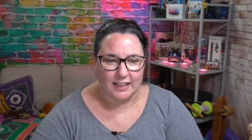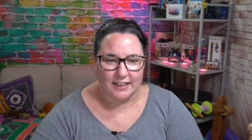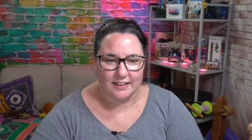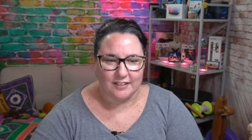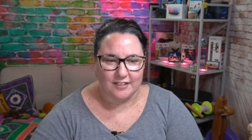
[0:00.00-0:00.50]

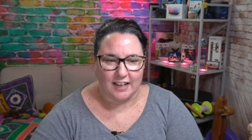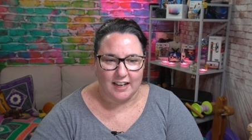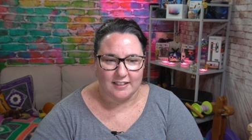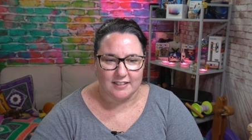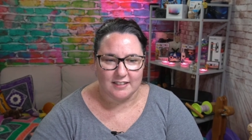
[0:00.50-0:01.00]
in the
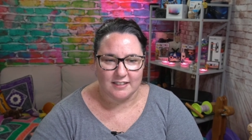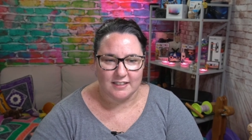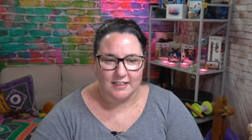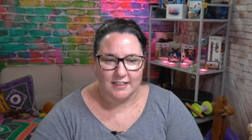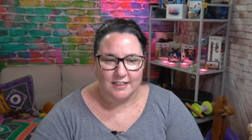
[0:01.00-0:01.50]
chat.
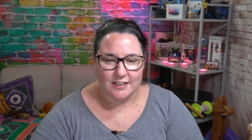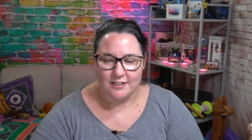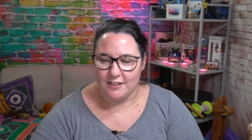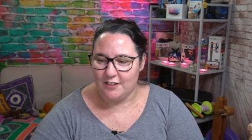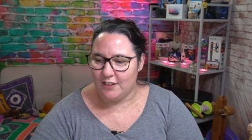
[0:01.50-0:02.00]

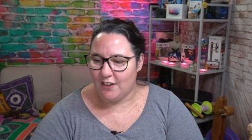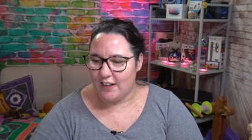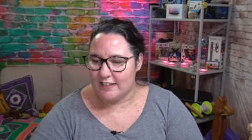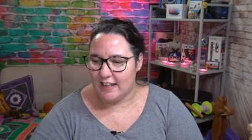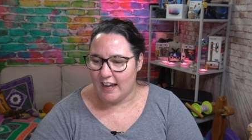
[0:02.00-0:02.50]
Did you
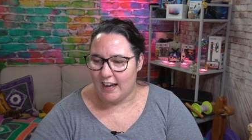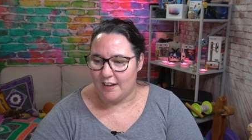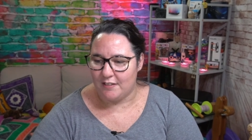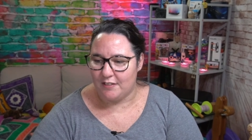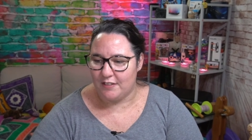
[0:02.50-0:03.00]
guys have